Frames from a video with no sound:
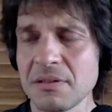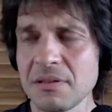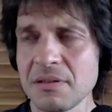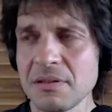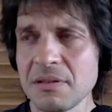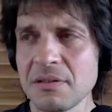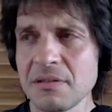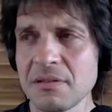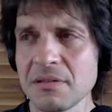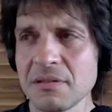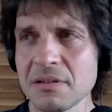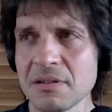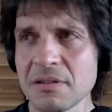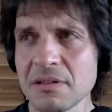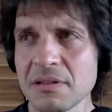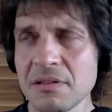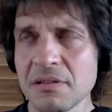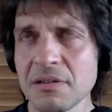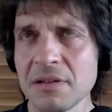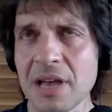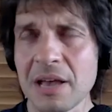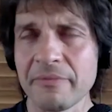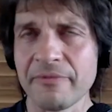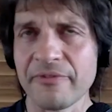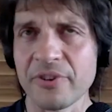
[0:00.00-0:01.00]
you
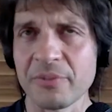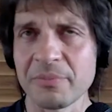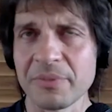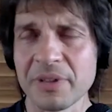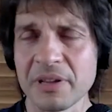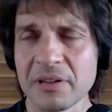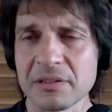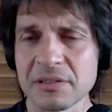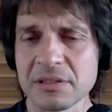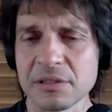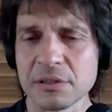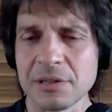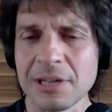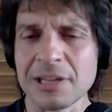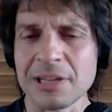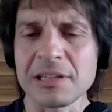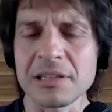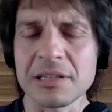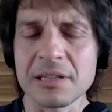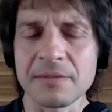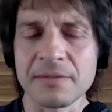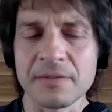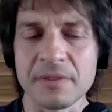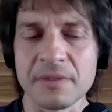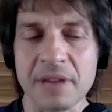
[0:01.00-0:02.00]
came from the slightly
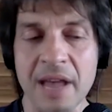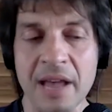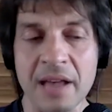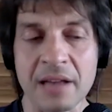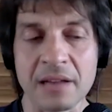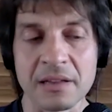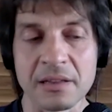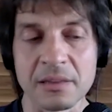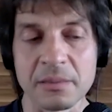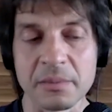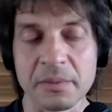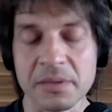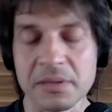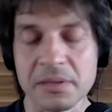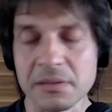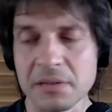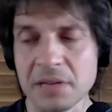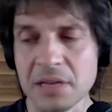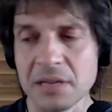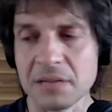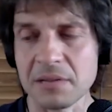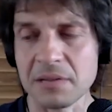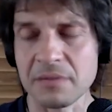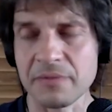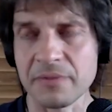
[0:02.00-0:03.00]
different angle, because you
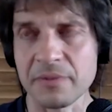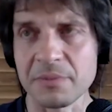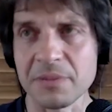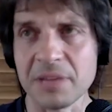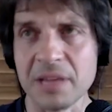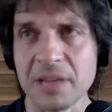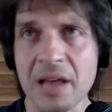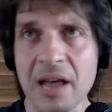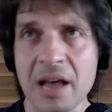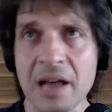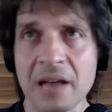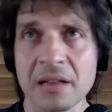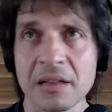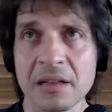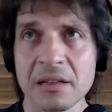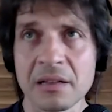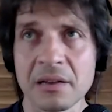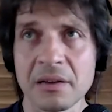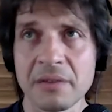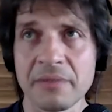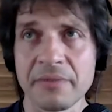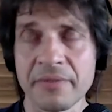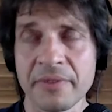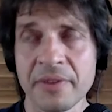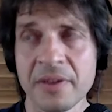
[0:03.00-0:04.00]
came from the angle
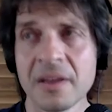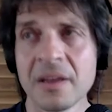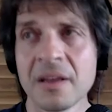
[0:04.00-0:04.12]
of,